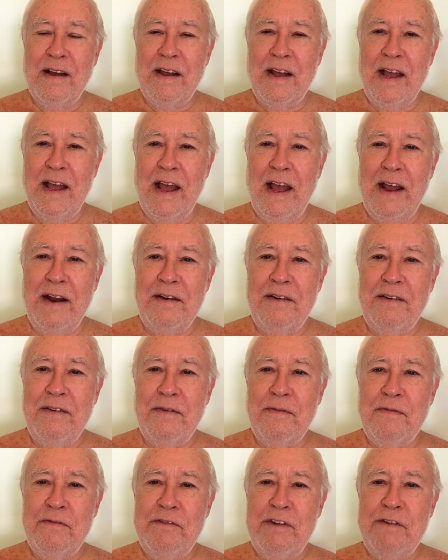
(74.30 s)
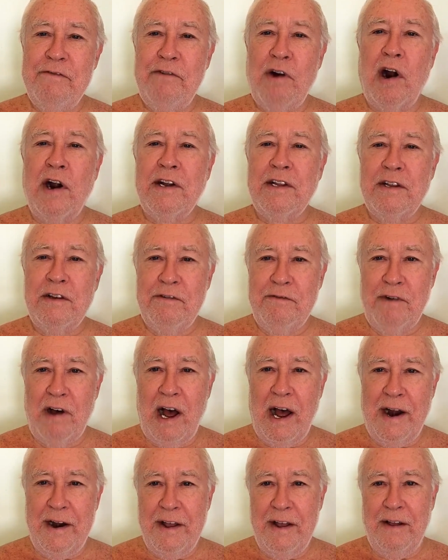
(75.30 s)
And
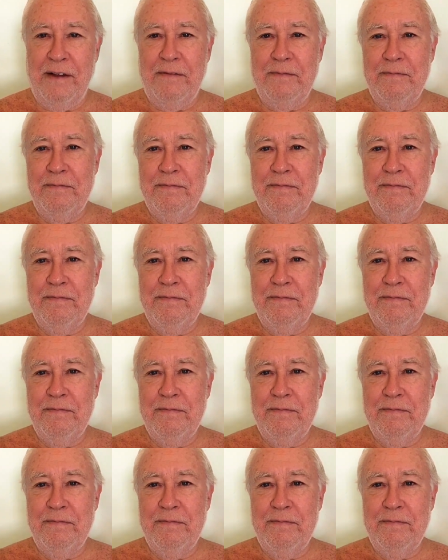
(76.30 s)
vivartavada,